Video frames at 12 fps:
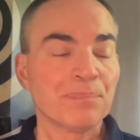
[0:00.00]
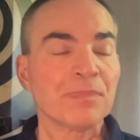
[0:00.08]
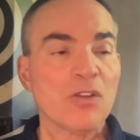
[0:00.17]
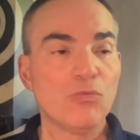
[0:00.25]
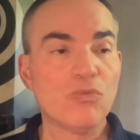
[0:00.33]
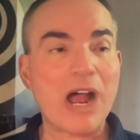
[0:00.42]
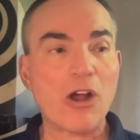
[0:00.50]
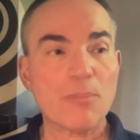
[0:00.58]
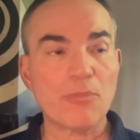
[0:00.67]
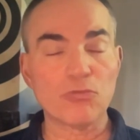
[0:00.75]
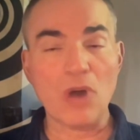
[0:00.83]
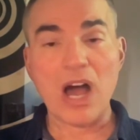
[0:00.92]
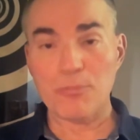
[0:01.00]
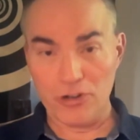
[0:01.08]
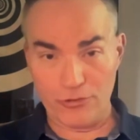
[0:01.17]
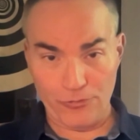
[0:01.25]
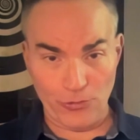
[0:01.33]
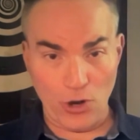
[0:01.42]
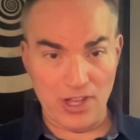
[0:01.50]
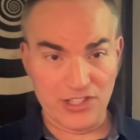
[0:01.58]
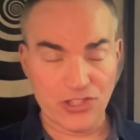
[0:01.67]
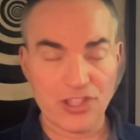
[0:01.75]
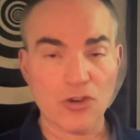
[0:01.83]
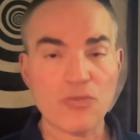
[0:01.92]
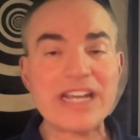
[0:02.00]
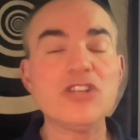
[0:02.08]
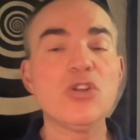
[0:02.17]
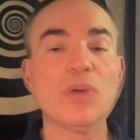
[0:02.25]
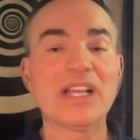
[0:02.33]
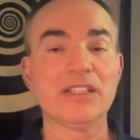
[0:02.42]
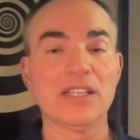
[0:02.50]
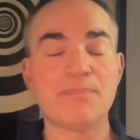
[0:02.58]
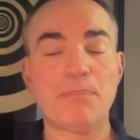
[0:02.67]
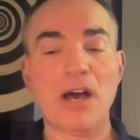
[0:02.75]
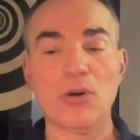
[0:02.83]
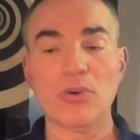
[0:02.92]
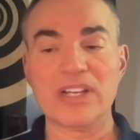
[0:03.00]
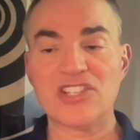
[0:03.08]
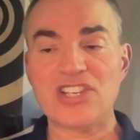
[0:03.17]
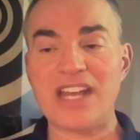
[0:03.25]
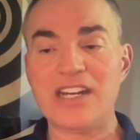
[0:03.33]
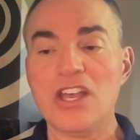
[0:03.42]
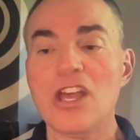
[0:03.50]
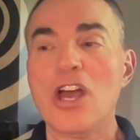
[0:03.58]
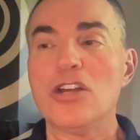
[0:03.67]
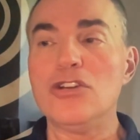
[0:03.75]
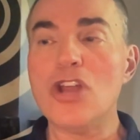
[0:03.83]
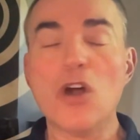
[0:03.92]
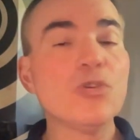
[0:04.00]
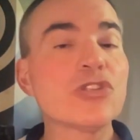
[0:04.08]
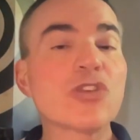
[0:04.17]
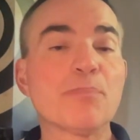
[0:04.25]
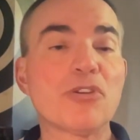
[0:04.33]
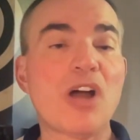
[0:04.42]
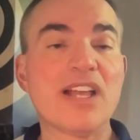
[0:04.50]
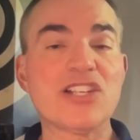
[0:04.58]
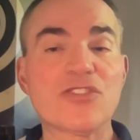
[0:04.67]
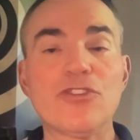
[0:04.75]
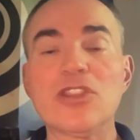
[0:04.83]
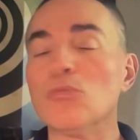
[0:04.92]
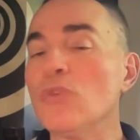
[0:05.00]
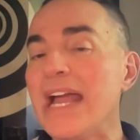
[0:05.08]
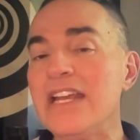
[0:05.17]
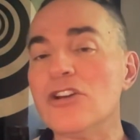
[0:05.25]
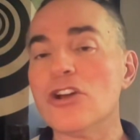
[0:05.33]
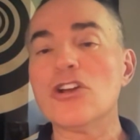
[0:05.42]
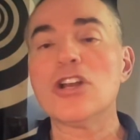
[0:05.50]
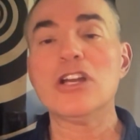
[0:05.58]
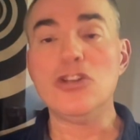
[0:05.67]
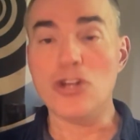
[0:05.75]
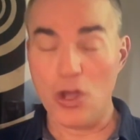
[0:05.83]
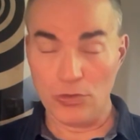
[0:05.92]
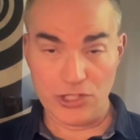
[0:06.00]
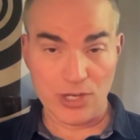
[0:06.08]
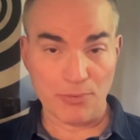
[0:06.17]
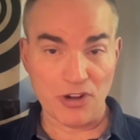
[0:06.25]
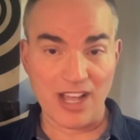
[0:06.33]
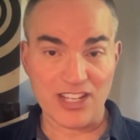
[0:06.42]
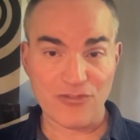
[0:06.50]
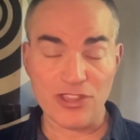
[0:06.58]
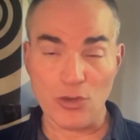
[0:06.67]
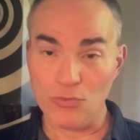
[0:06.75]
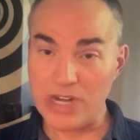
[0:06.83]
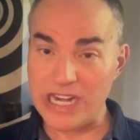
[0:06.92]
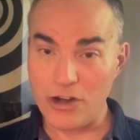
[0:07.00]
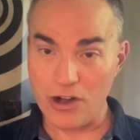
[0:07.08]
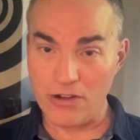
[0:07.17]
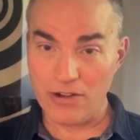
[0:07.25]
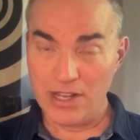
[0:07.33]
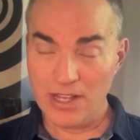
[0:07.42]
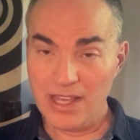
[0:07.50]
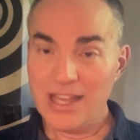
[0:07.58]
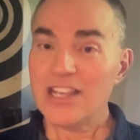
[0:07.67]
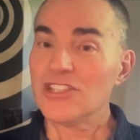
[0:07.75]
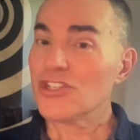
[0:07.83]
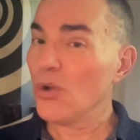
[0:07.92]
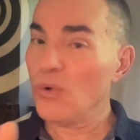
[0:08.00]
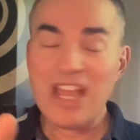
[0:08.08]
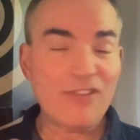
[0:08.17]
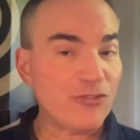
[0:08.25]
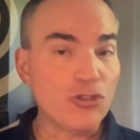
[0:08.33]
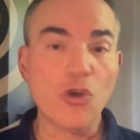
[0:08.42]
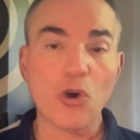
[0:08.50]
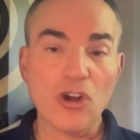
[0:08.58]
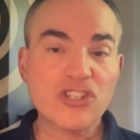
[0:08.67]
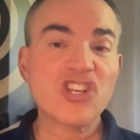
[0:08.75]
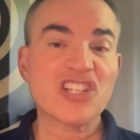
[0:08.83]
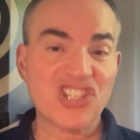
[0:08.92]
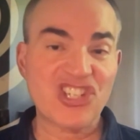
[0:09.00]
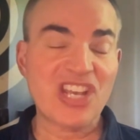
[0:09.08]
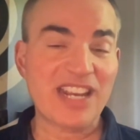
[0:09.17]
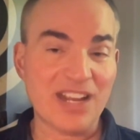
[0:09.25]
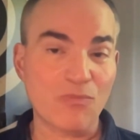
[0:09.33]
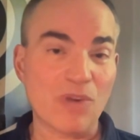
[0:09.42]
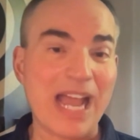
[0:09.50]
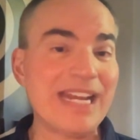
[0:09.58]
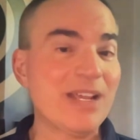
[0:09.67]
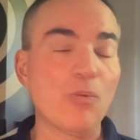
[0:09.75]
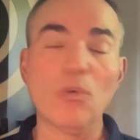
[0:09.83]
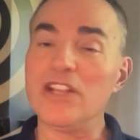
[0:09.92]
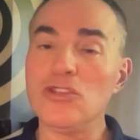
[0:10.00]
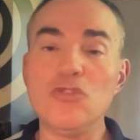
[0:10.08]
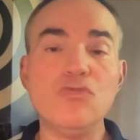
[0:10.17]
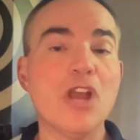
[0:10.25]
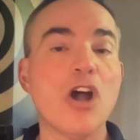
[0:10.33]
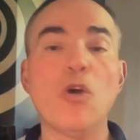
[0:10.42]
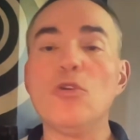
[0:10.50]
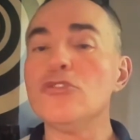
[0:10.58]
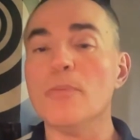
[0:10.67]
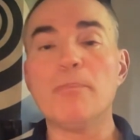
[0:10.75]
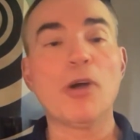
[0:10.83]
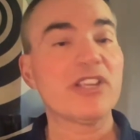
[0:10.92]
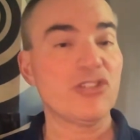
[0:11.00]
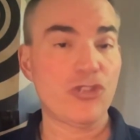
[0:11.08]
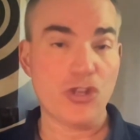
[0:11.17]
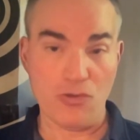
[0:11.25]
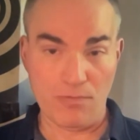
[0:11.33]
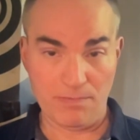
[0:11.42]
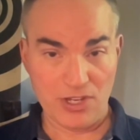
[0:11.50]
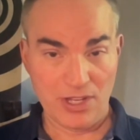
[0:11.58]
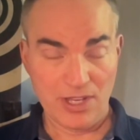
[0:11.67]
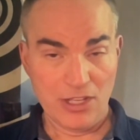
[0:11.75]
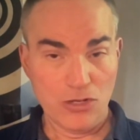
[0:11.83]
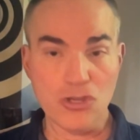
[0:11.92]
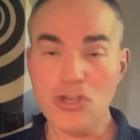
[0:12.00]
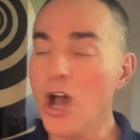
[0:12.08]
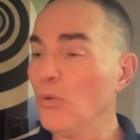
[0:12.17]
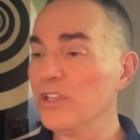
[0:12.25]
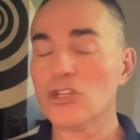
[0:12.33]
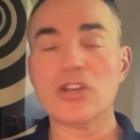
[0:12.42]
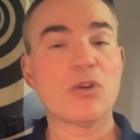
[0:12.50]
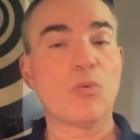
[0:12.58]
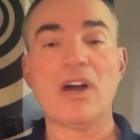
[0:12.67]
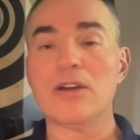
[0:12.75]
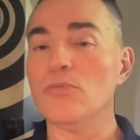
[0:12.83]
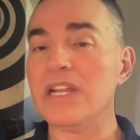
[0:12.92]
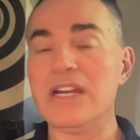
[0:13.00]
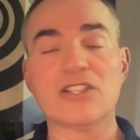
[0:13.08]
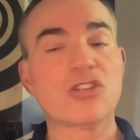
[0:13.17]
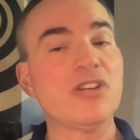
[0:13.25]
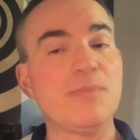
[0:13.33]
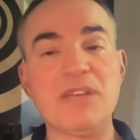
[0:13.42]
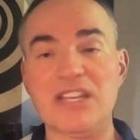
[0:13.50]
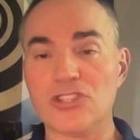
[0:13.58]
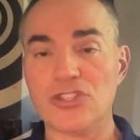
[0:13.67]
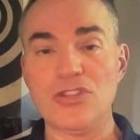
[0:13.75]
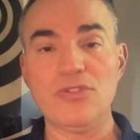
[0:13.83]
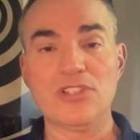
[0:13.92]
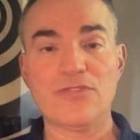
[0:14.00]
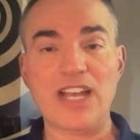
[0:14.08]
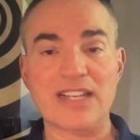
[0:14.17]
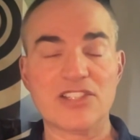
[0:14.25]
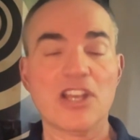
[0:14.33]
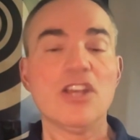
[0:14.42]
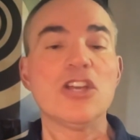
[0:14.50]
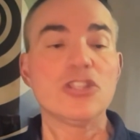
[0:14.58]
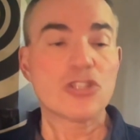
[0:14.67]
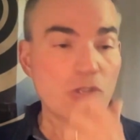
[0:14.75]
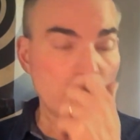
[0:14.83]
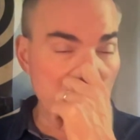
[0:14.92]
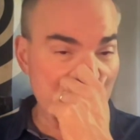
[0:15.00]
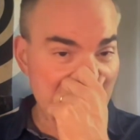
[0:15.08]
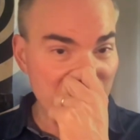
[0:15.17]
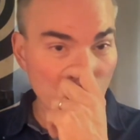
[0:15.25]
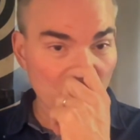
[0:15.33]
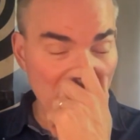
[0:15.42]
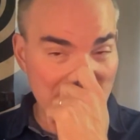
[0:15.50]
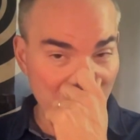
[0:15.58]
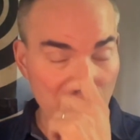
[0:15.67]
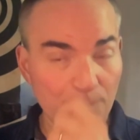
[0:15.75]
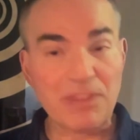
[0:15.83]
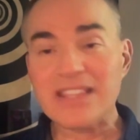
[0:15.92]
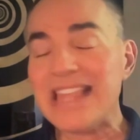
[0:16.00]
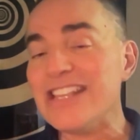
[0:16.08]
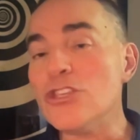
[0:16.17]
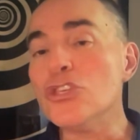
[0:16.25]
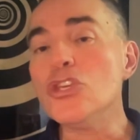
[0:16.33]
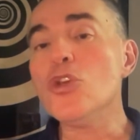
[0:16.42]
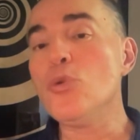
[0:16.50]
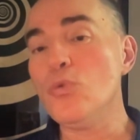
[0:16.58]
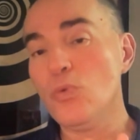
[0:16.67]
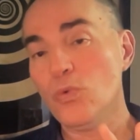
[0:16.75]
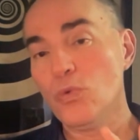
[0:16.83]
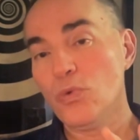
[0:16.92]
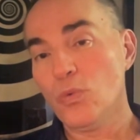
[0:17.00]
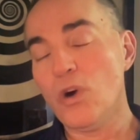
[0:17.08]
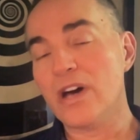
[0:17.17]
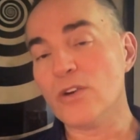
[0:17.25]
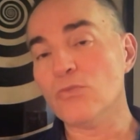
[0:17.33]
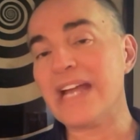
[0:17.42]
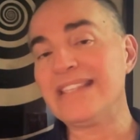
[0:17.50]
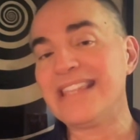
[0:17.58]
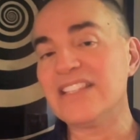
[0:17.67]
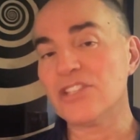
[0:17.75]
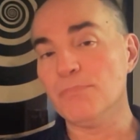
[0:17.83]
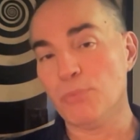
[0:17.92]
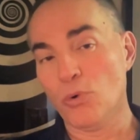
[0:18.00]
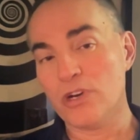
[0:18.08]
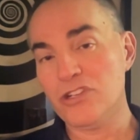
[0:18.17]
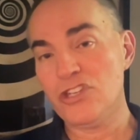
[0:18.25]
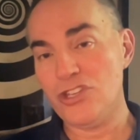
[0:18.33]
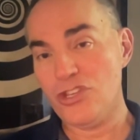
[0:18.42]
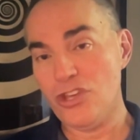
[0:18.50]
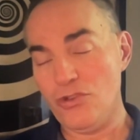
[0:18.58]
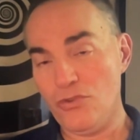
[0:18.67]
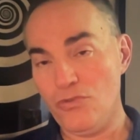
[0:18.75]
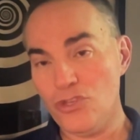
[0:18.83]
Robert Frost, the great New England poet, said, "No surprise for the writer, no surprise for the reader." So if you're just sitting writing what you know, your book is doomed. No one's going to want to read it. It's going to be a snooze fest. So you need to write something that you want to write that's important to you.